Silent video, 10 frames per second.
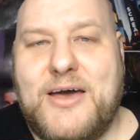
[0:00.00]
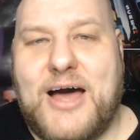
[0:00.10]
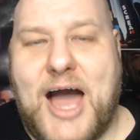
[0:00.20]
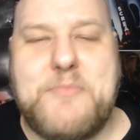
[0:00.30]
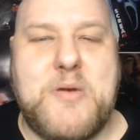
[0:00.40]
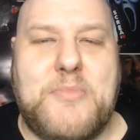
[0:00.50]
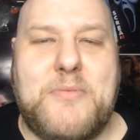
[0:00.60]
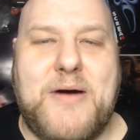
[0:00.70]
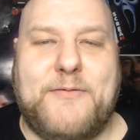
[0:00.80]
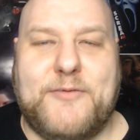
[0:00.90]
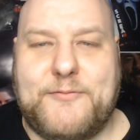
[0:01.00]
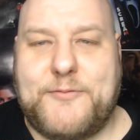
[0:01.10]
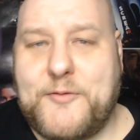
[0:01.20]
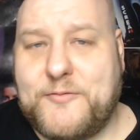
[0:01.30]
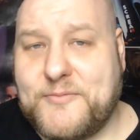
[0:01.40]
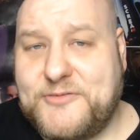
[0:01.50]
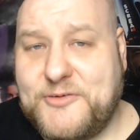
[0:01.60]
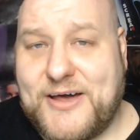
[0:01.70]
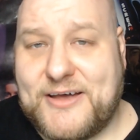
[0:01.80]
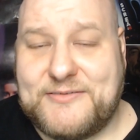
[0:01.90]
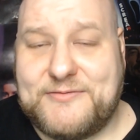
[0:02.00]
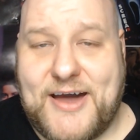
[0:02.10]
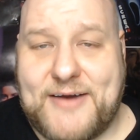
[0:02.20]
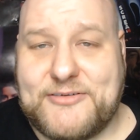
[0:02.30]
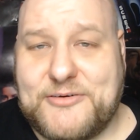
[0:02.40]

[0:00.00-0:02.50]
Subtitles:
I remember my flip phone from 2005